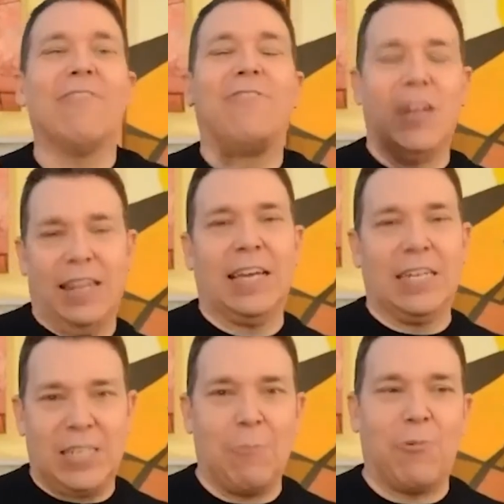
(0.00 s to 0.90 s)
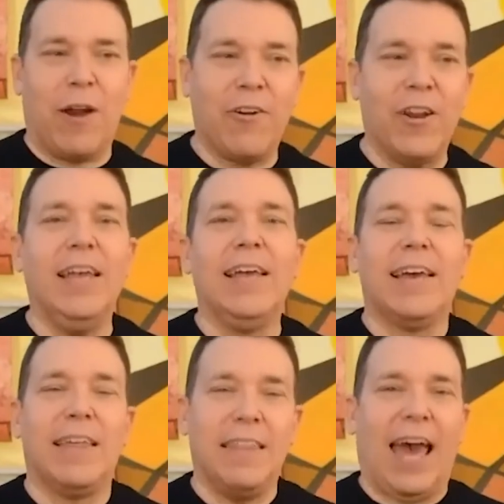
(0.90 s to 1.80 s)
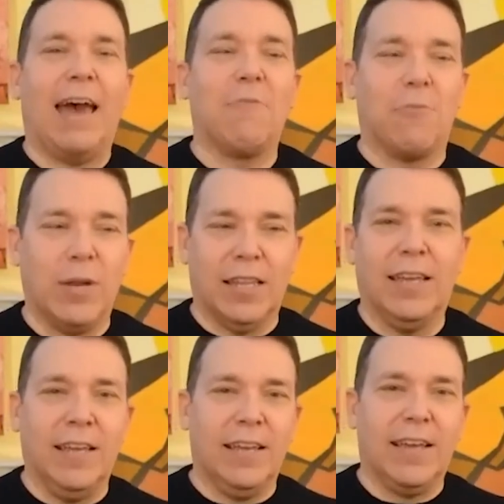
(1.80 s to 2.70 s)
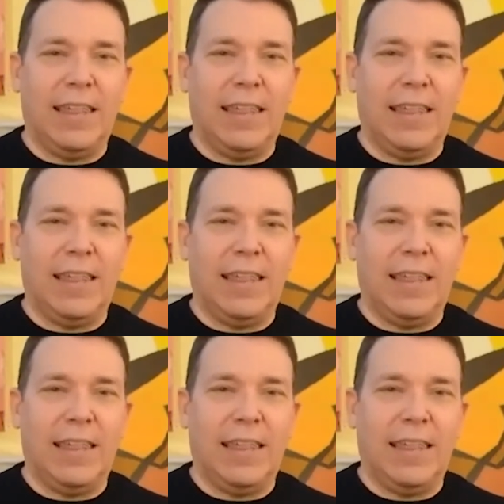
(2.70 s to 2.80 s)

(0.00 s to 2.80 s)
and a foot in the contemporary. That really,